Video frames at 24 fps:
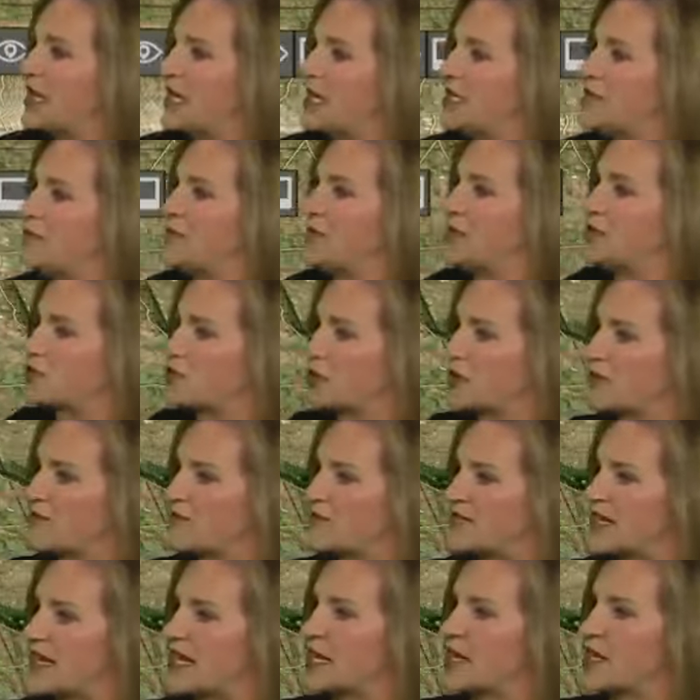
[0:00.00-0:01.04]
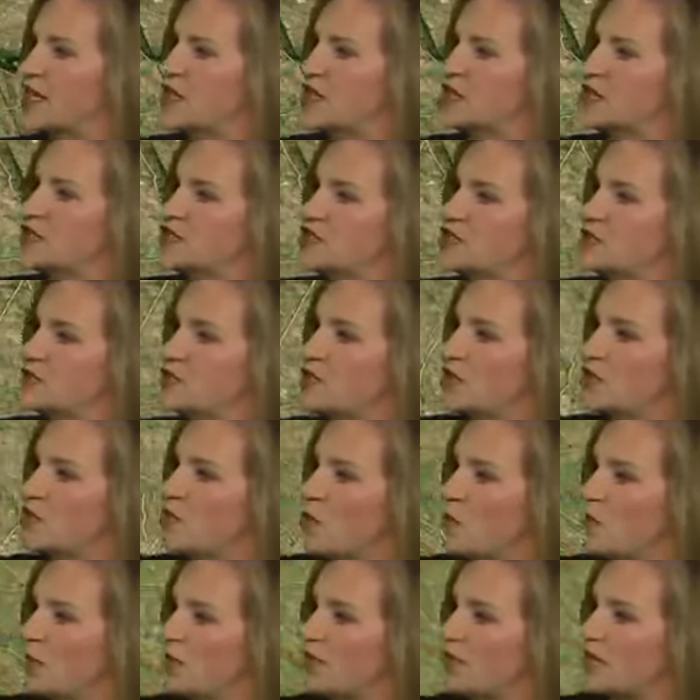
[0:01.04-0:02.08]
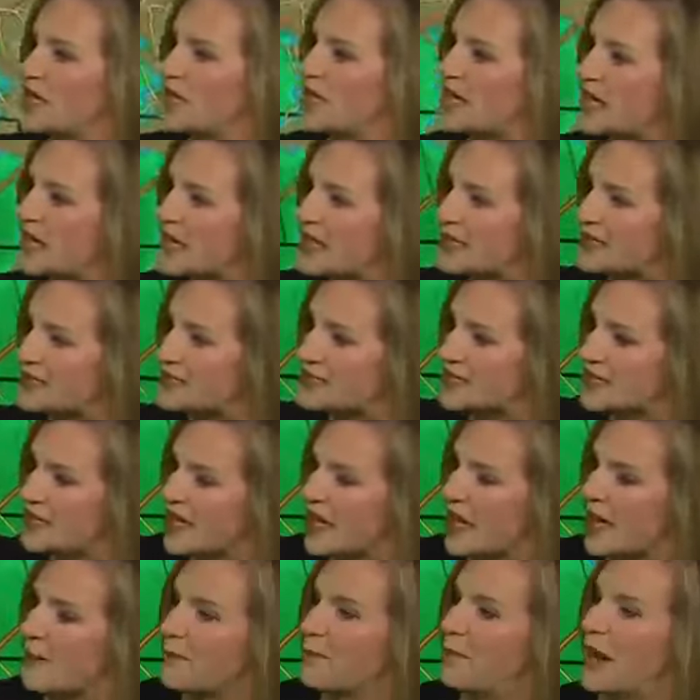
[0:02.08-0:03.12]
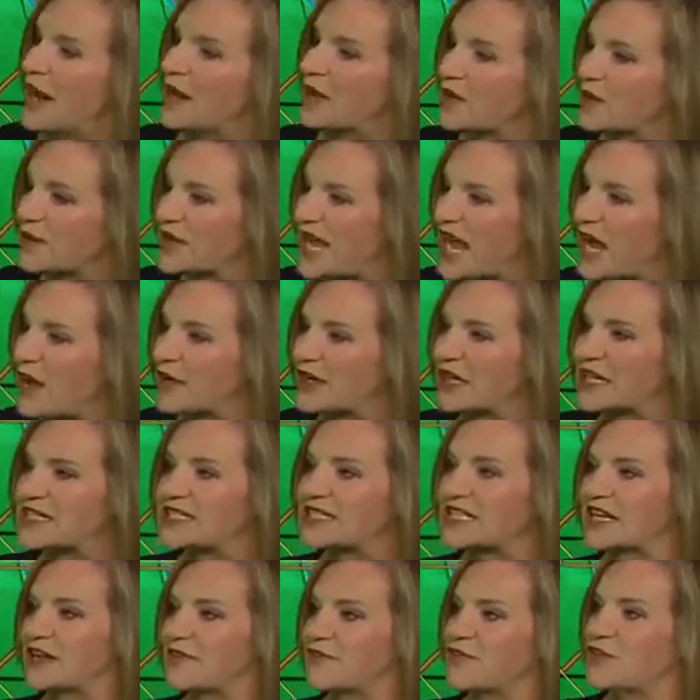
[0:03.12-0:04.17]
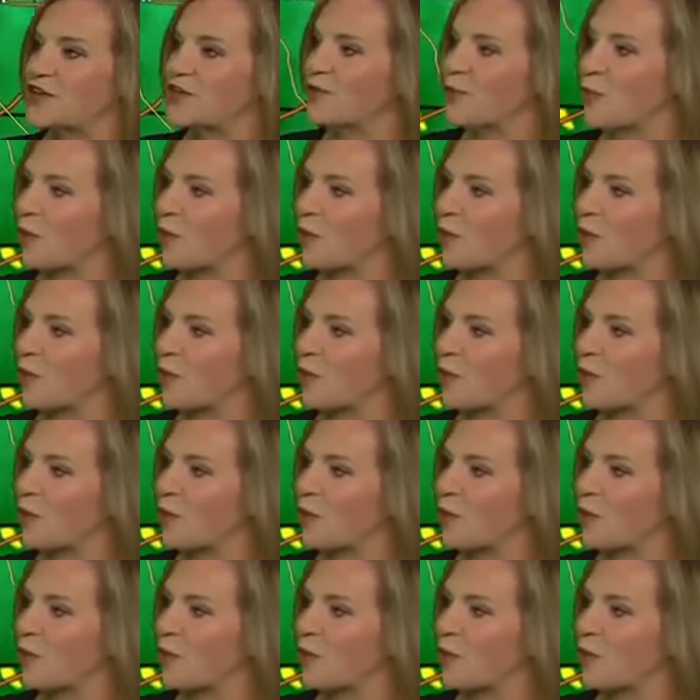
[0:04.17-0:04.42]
going to be drifting to the north and east. Uh, Butler County seeing a few